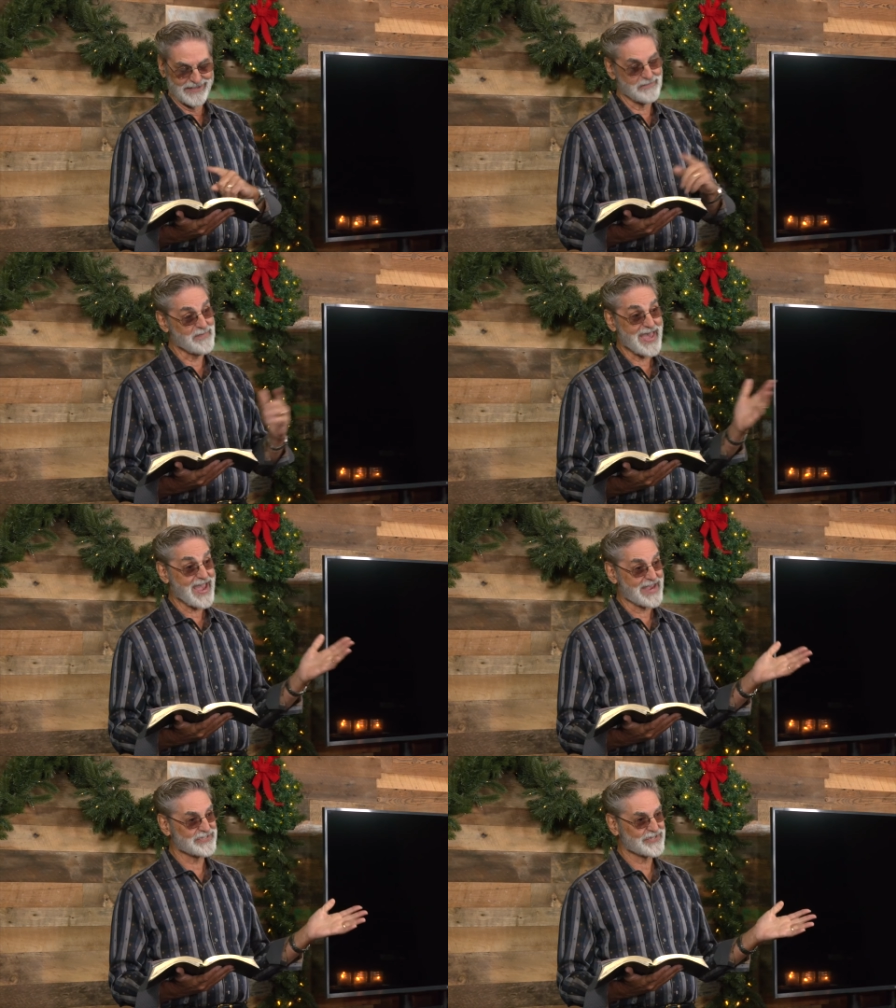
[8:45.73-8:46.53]

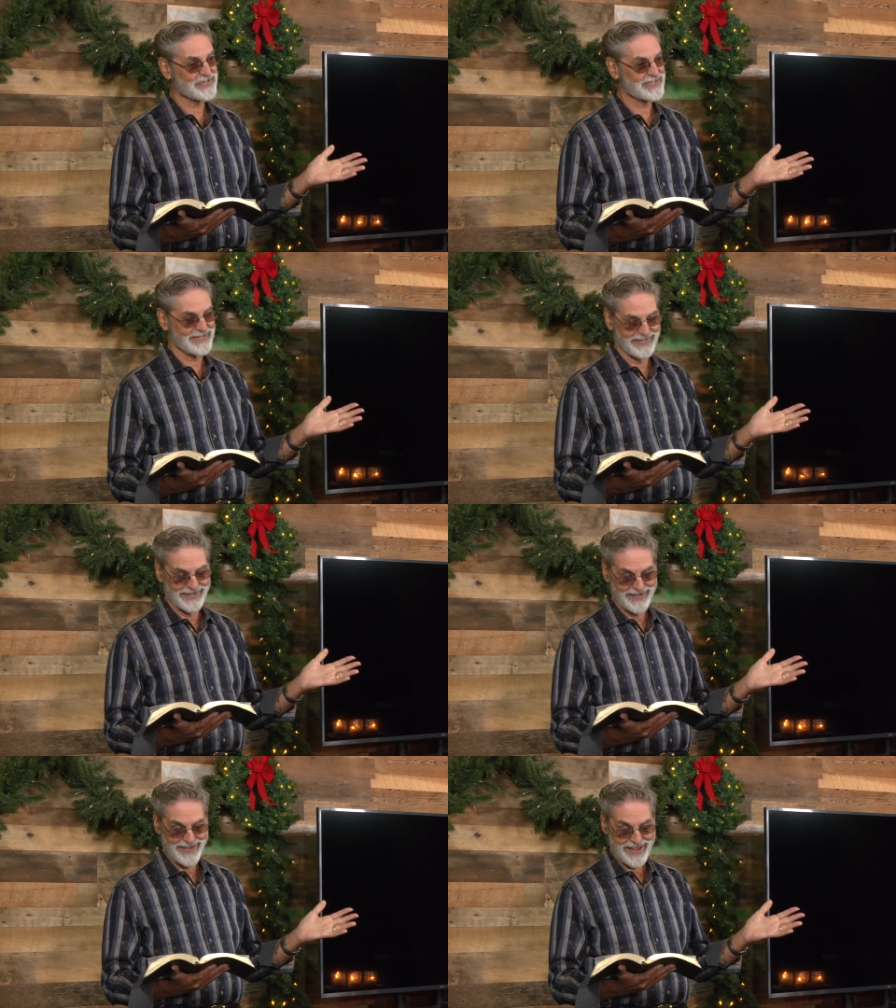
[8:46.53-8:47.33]
Masks
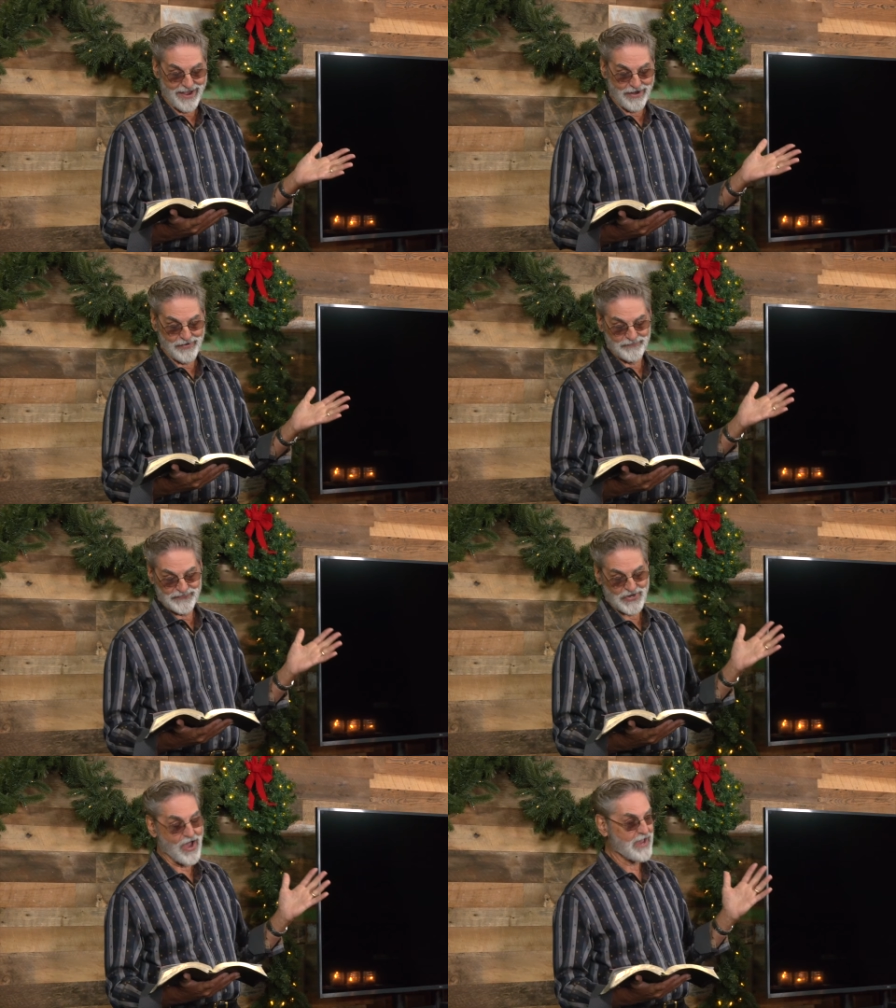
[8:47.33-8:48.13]
are
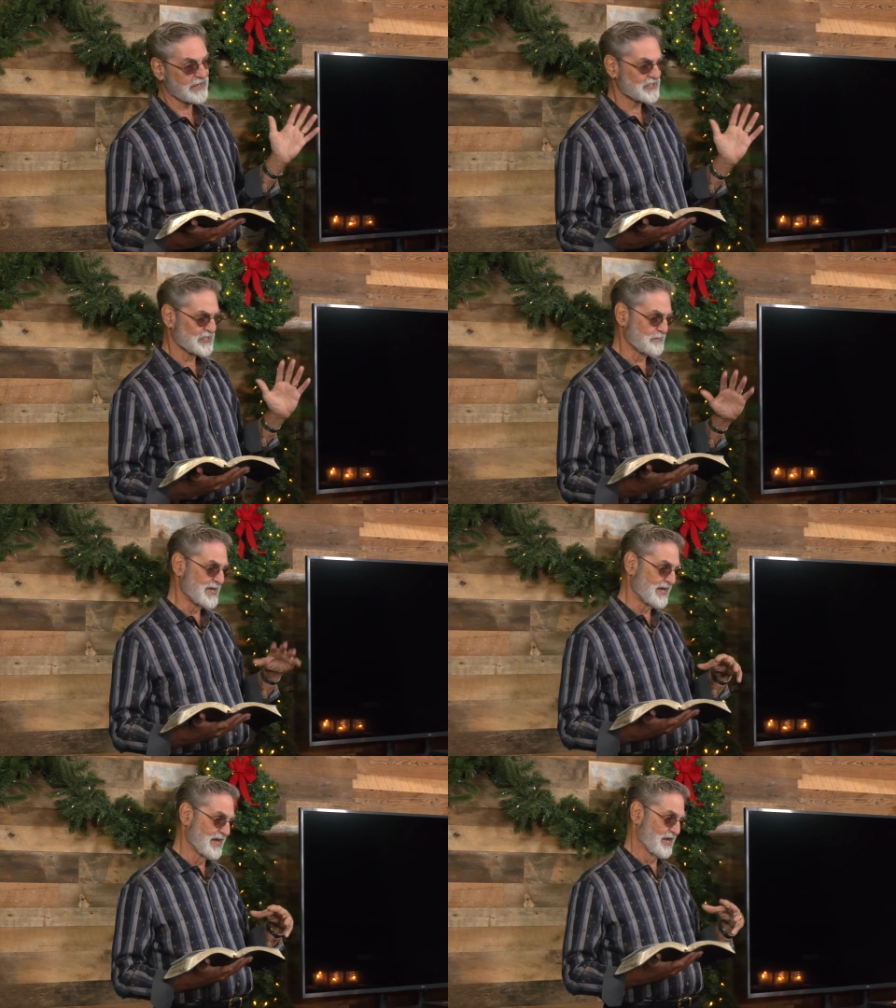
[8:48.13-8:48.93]
taught us to
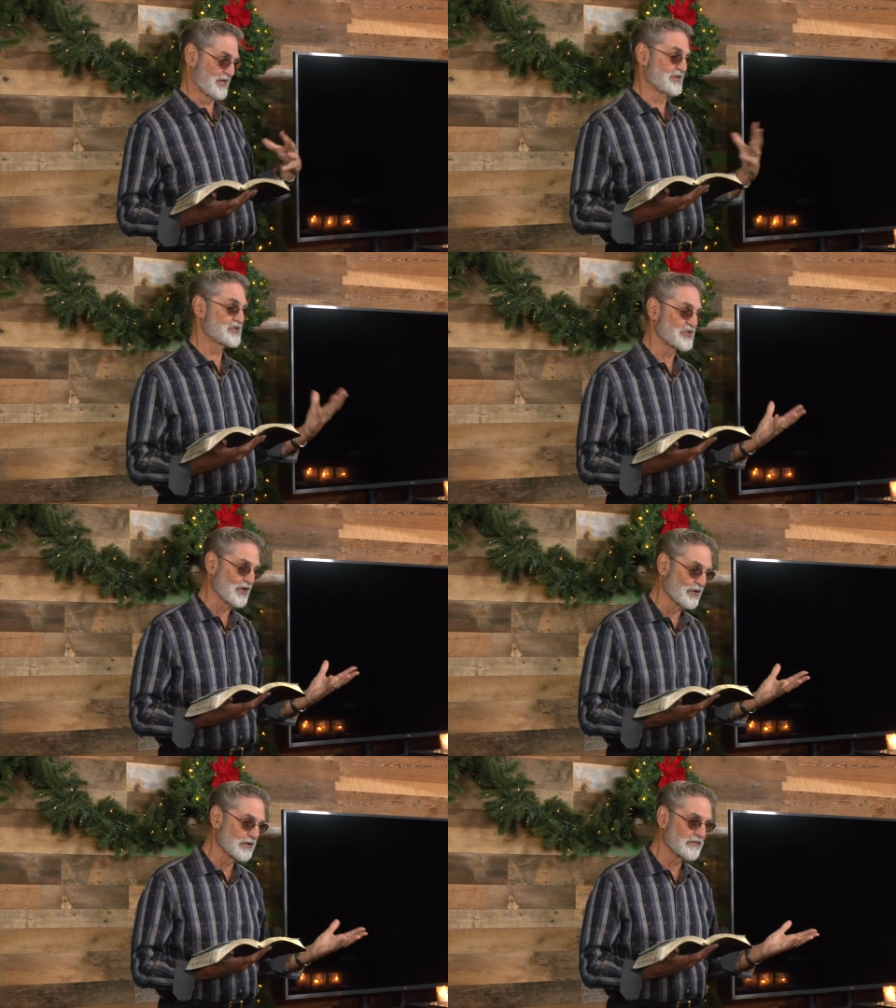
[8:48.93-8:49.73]
be
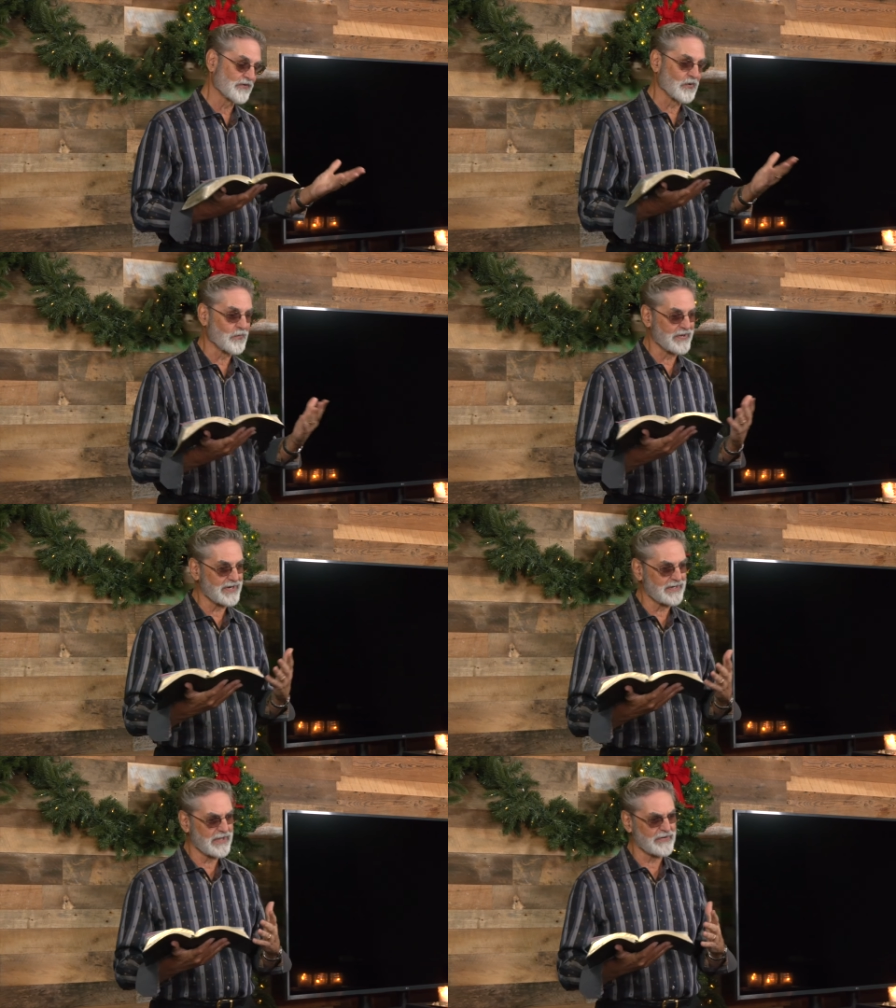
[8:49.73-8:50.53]
concerned for one
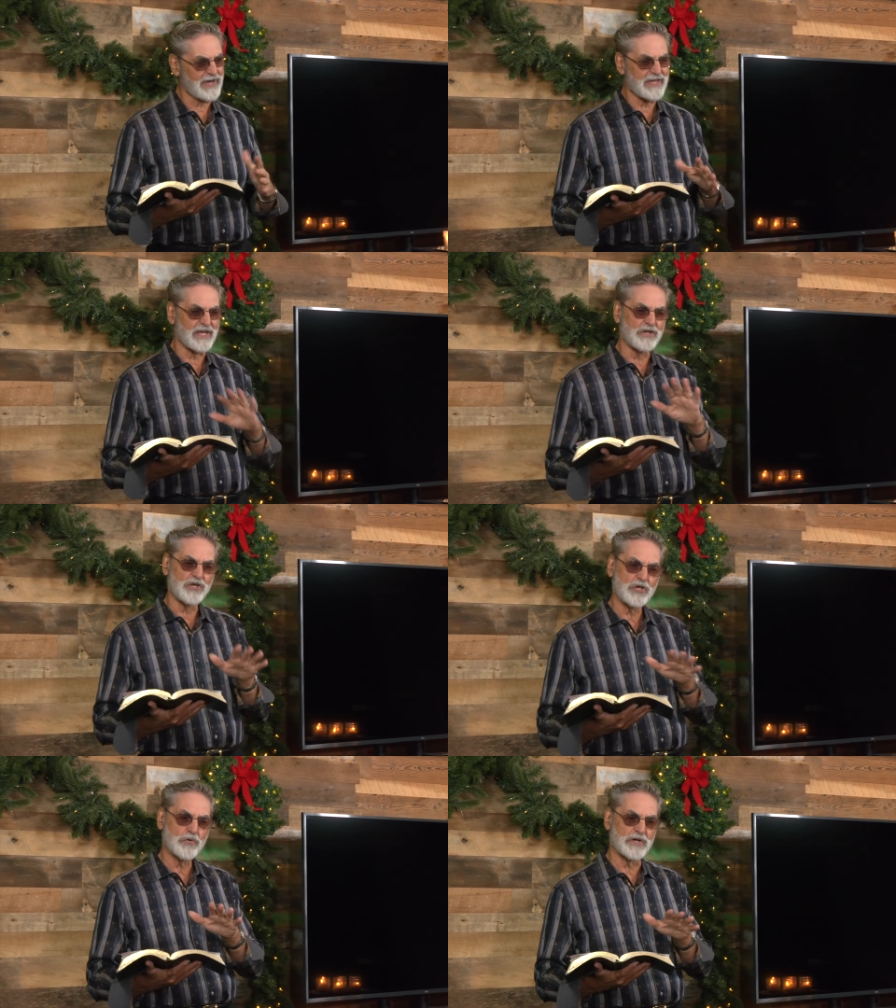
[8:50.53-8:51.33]
another in a
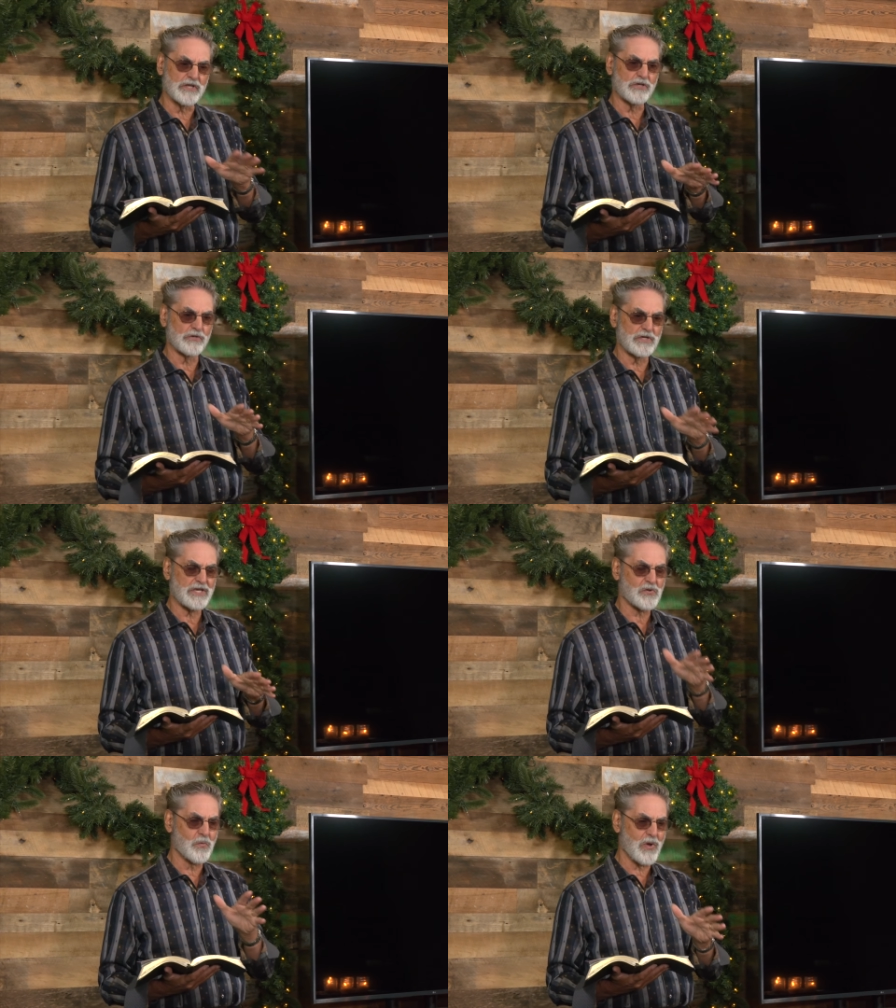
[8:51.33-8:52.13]
new and a
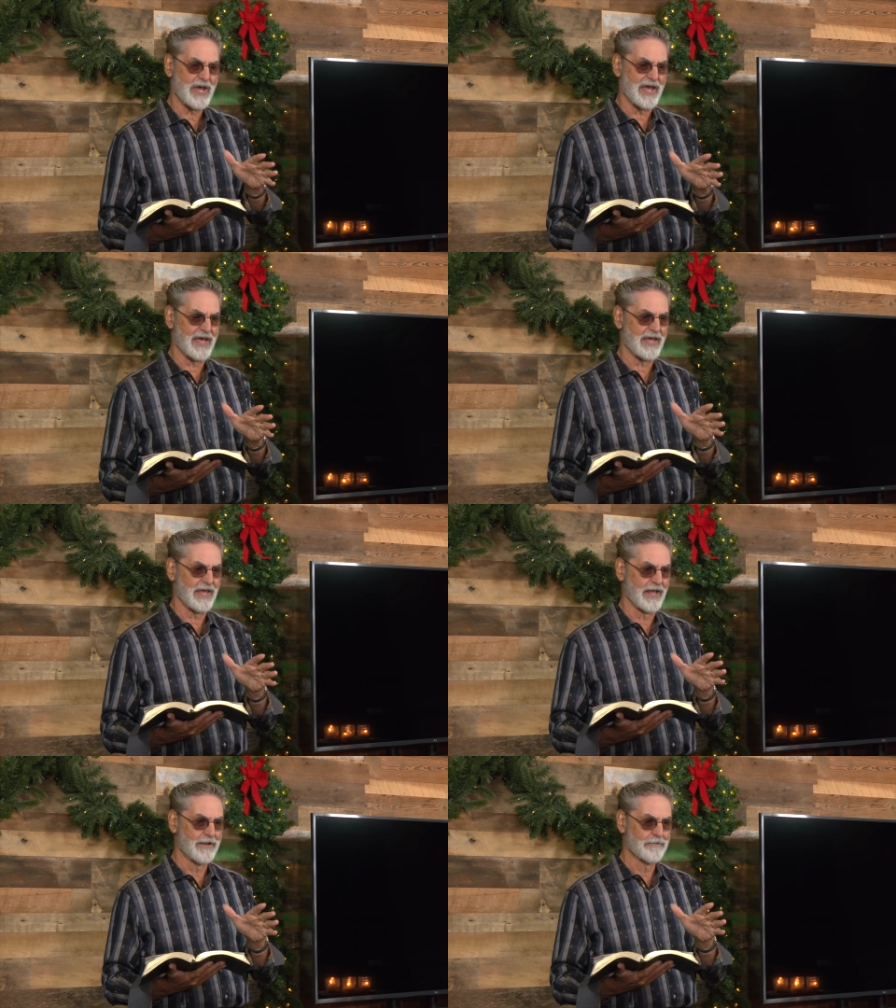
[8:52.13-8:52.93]
unique way,